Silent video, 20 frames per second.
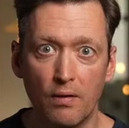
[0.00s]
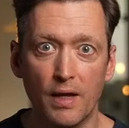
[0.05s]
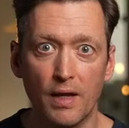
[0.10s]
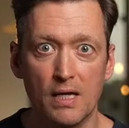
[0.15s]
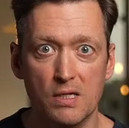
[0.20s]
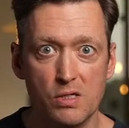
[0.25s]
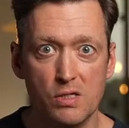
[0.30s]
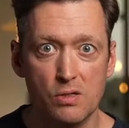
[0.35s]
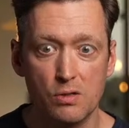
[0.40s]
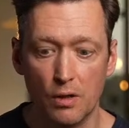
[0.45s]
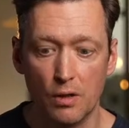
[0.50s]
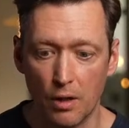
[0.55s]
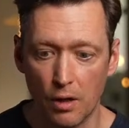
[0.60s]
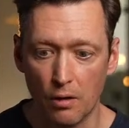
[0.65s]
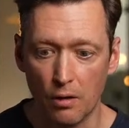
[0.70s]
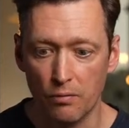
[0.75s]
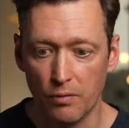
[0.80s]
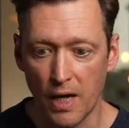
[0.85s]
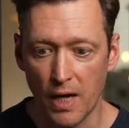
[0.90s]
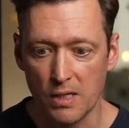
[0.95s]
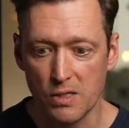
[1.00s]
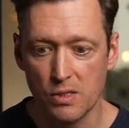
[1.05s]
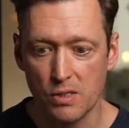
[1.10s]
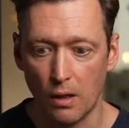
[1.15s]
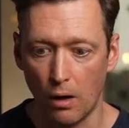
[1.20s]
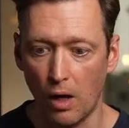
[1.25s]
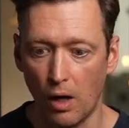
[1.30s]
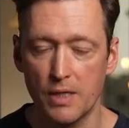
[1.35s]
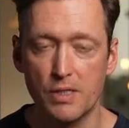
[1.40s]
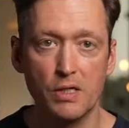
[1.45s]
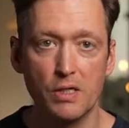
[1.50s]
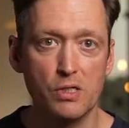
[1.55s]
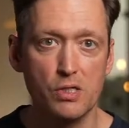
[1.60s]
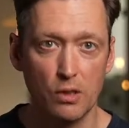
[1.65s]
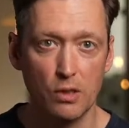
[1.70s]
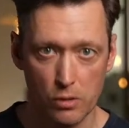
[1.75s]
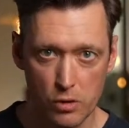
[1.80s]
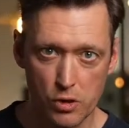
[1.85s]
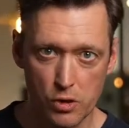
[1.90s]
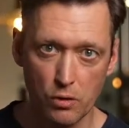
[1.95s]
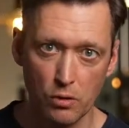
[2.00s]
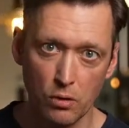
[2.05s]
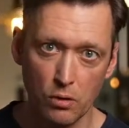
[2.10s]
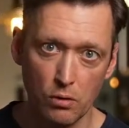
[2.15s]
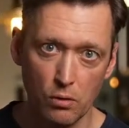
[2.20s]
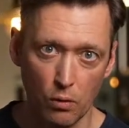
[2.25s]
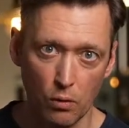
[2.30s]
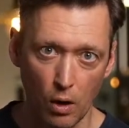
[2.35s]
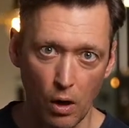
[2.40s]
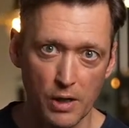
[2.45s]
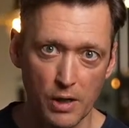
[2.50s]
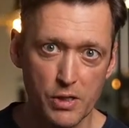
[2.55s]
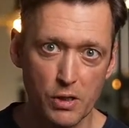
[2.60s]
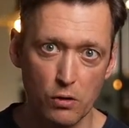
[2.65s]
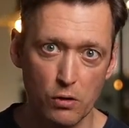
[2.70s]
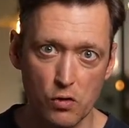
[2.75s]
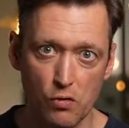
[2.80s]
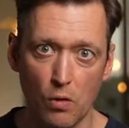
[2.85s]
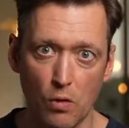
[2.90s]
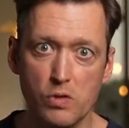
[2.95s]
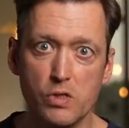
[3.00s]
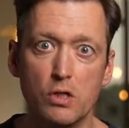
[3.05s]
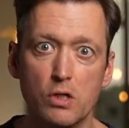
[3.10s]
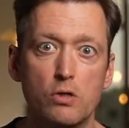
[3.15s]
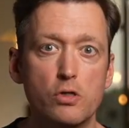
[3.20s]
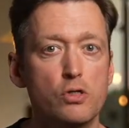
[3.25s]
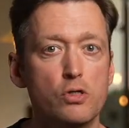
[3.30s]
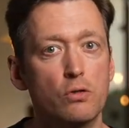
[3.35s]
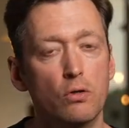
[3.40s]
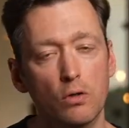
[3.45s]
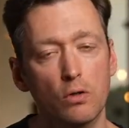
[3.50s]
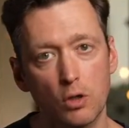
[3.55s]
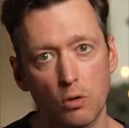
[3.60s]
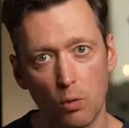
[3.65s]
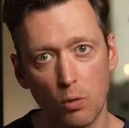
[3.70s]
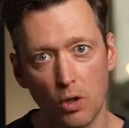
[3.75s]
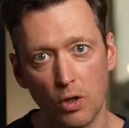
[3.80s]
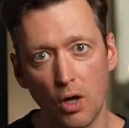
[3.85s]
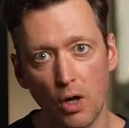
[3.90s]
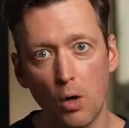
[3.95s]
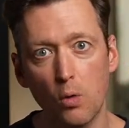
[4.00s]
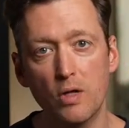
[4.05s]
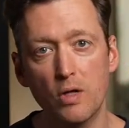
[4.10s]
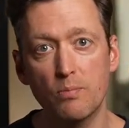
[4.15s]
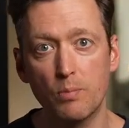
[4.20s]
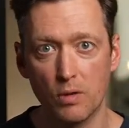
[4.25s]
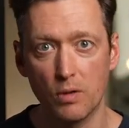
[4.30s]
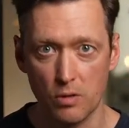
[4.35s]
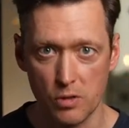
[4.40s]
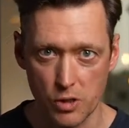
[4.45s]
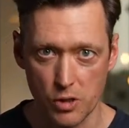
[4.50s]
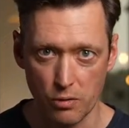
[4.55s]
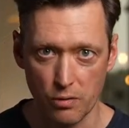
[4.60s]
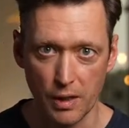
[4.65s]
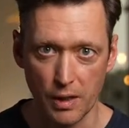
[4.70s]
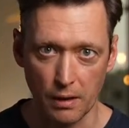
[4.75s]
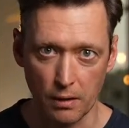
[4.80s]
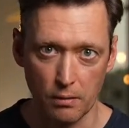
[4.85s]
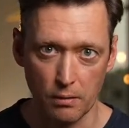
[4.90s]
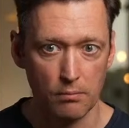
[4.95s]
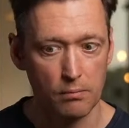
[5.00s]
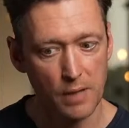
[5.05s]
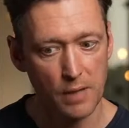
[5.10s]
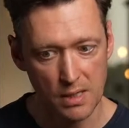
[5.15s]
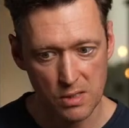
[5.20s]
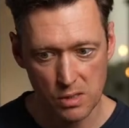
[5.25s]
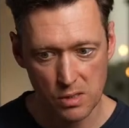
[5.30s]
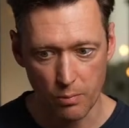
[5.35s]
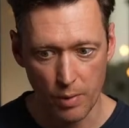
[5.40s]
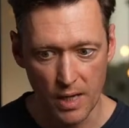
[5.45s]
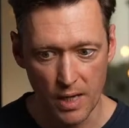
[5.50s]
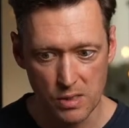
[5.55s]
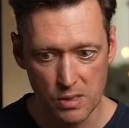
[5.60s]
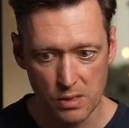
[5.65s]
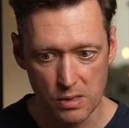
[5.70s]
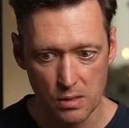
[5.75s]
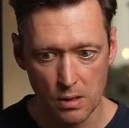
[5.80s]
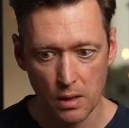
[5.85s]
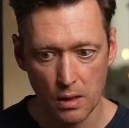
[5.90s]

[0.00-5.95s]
that's the lighting solution or lighting control solution that you want to go with because you think that's the best.